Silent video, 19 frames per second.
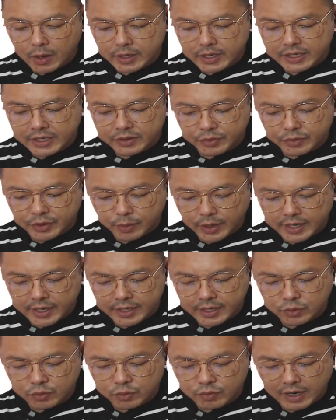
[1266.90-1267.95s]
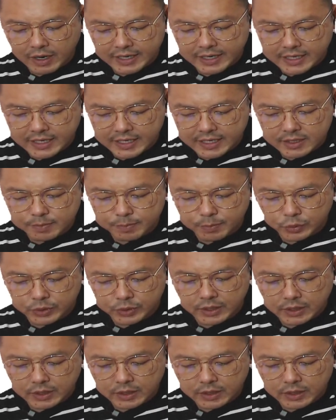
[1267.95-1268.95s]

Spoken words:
is required to run this motor?